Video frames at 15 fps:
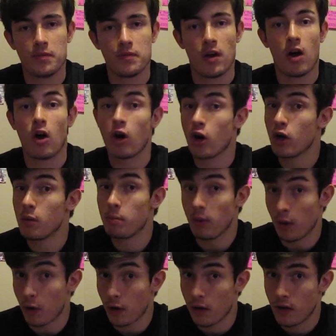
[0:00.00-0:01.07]

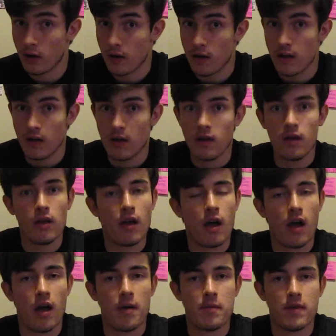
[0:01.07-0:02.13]
herper
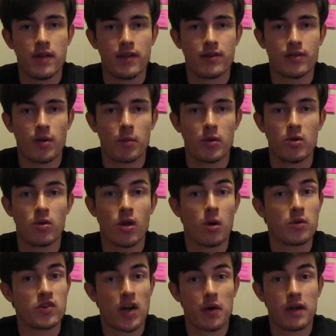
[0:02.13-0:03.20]
is someone who
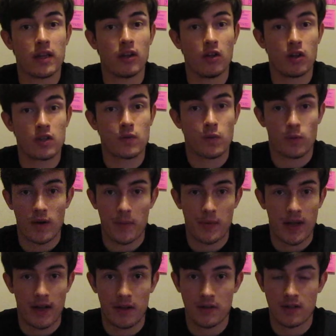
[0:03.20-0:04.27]
goes out and looks for
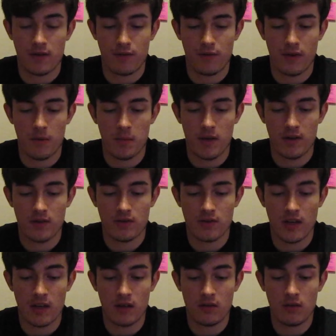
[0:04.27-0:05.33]
reptiles and amphibians.
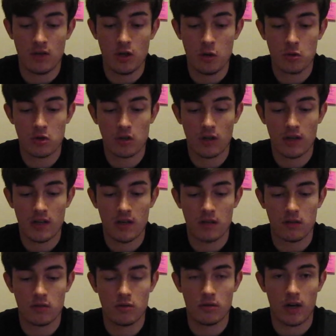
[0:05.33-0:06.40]
They usually
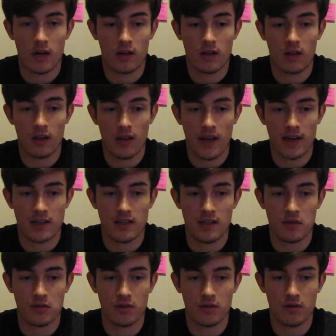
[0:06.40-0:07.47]
do not collect. They
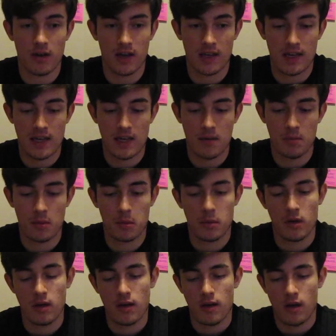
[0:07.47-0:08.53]
usually do not keep.
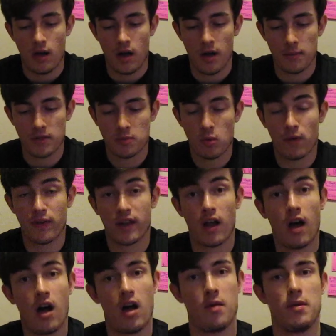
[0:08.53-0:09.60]
It's more of like a
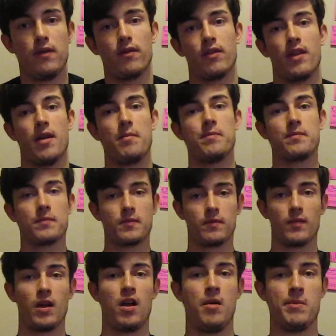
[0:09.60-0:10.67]
hobby for them.
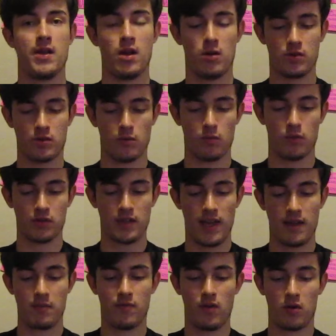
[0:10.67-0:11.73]
They also will
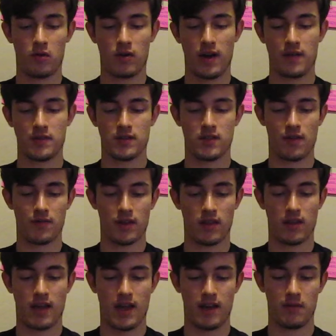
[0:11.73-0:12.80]
take photographs and stuff like
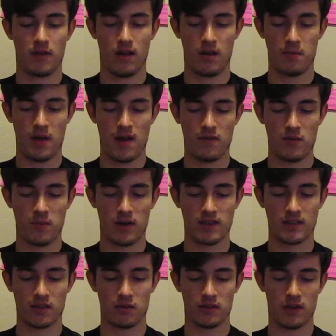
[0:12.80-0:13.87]
that. Everybody's
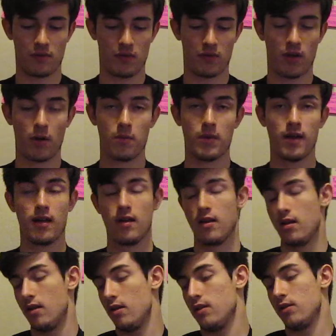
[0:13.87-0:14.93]
a little different, though.
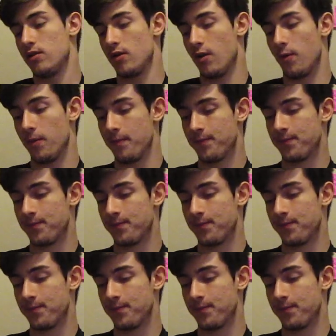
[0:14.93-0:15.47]
So,